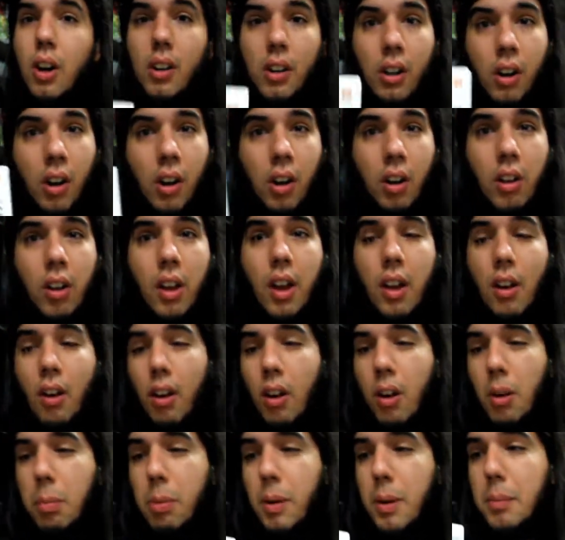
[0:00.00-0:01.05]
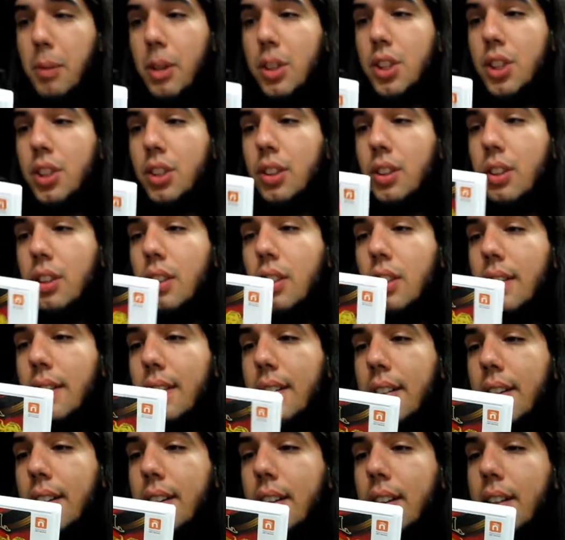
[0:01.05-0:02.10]
So I'll pretty much,
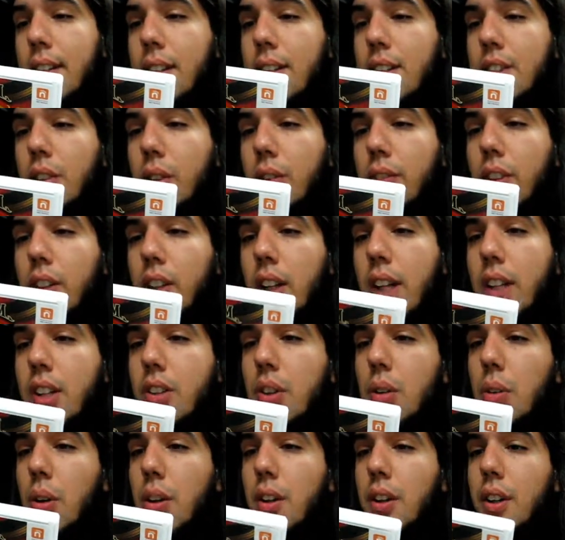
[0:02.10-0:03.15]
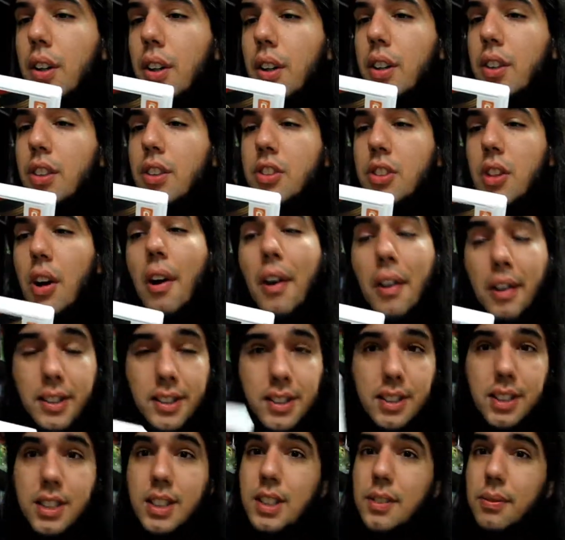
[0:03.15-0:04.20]
there's over like 200
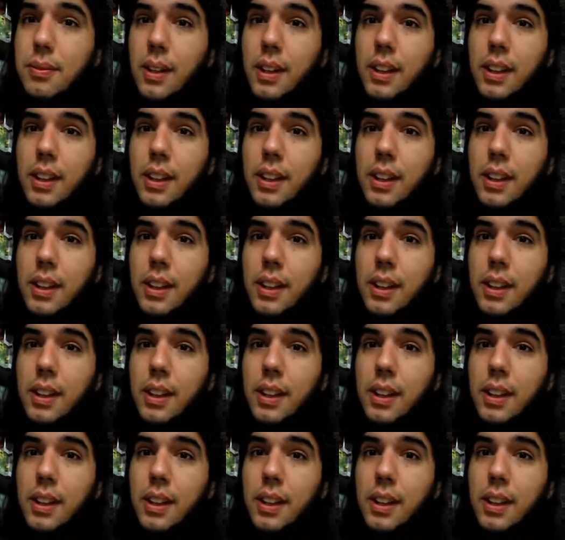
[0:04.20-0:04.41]
songs